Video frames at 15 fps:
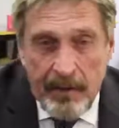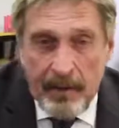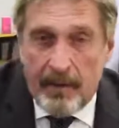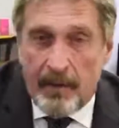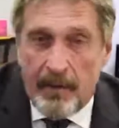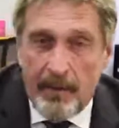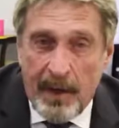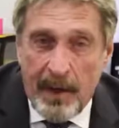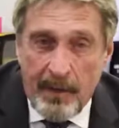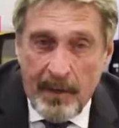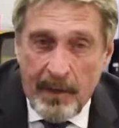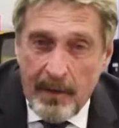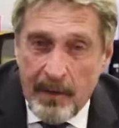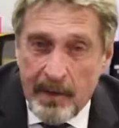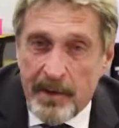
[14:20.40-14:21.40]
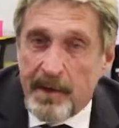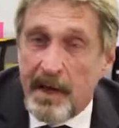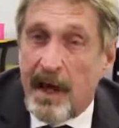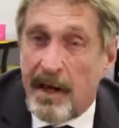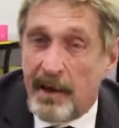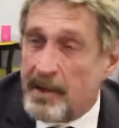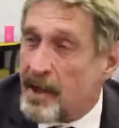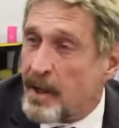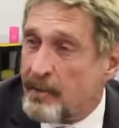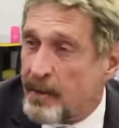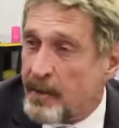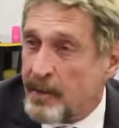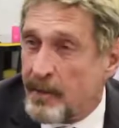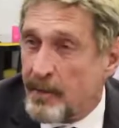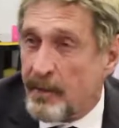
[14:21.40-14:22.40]
you know, maybe you're saying
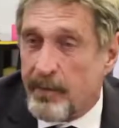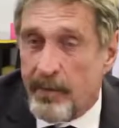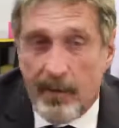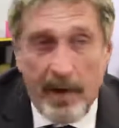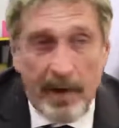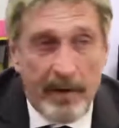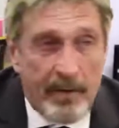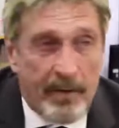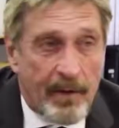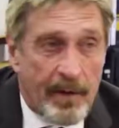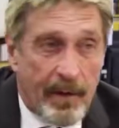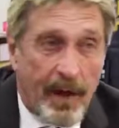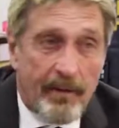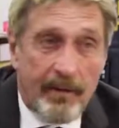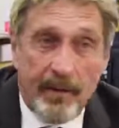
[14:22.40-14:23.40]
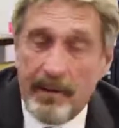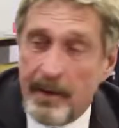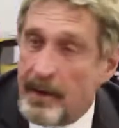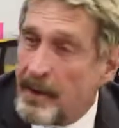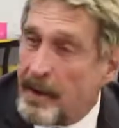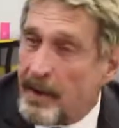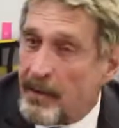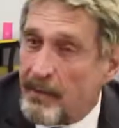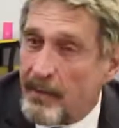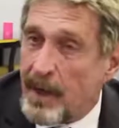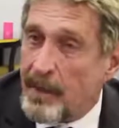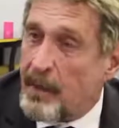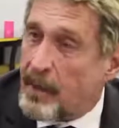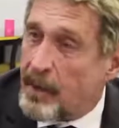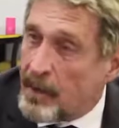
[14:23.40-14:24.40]
something to a friend or a lover that
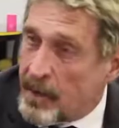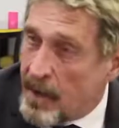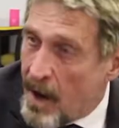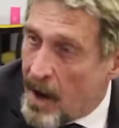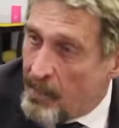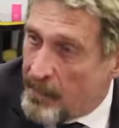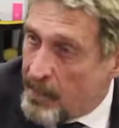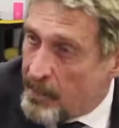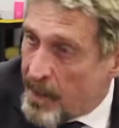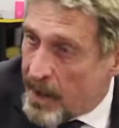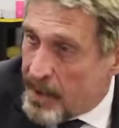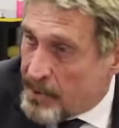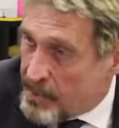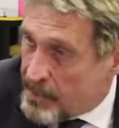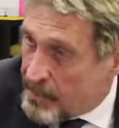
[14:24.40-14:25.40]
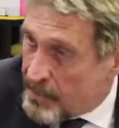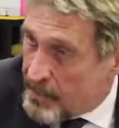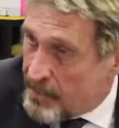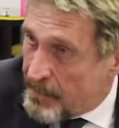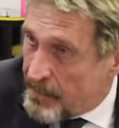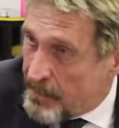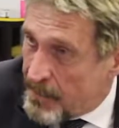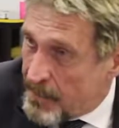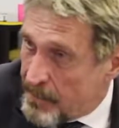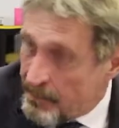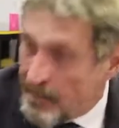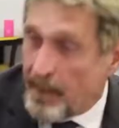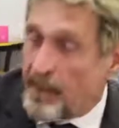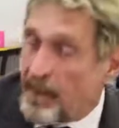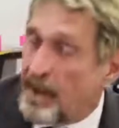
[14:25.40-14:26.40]
maybe could compromise you.
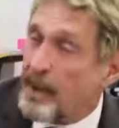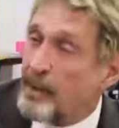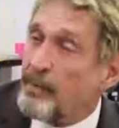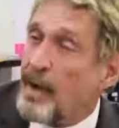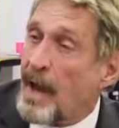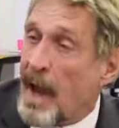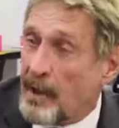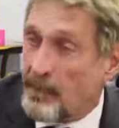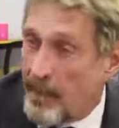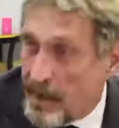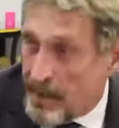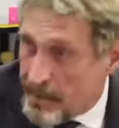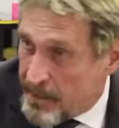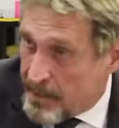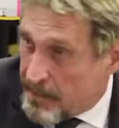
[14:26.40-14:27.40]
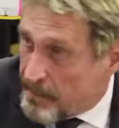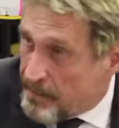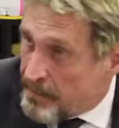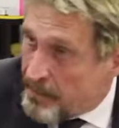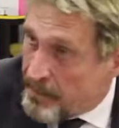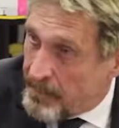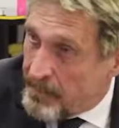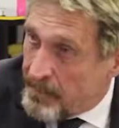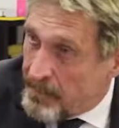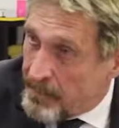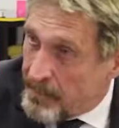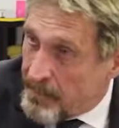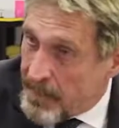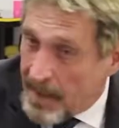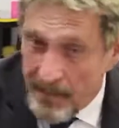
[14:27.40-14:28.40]
Maybe they can blackmail you.
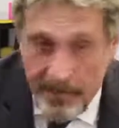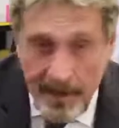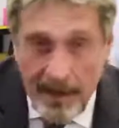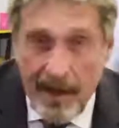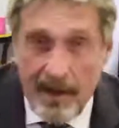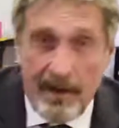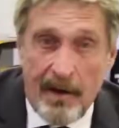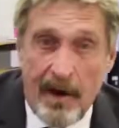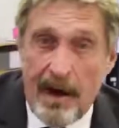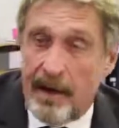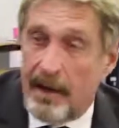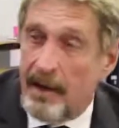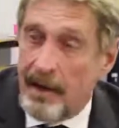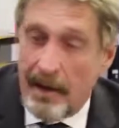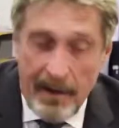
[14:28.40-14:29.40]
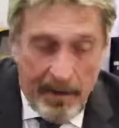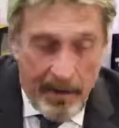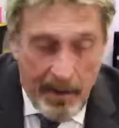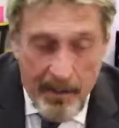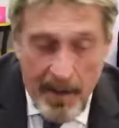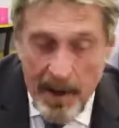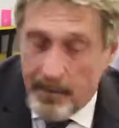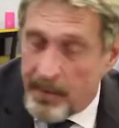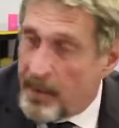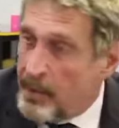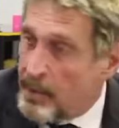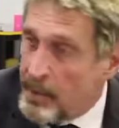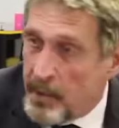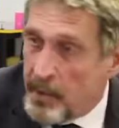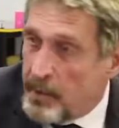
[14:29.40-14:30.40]
If they get lucky, you might
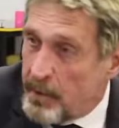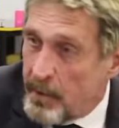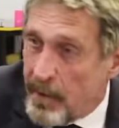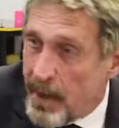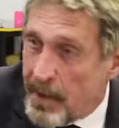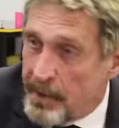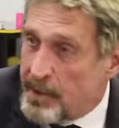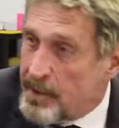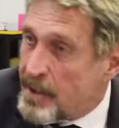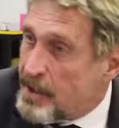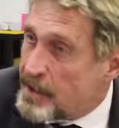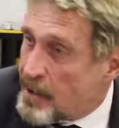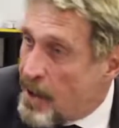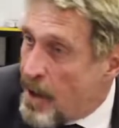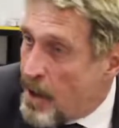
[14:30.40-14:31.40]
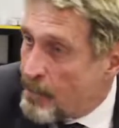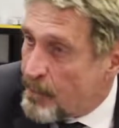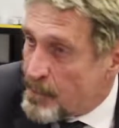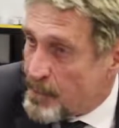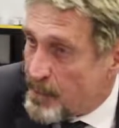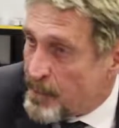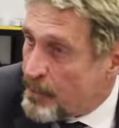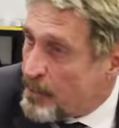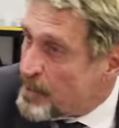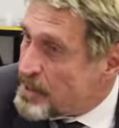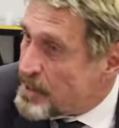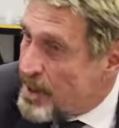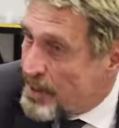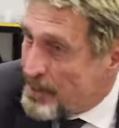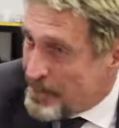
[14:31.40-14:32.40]
be a United States congressman or a
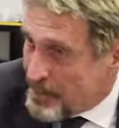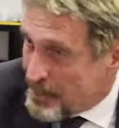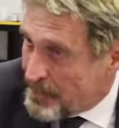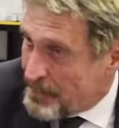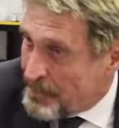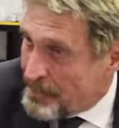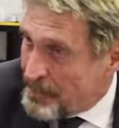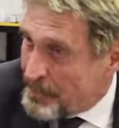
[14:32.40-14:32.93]
senator.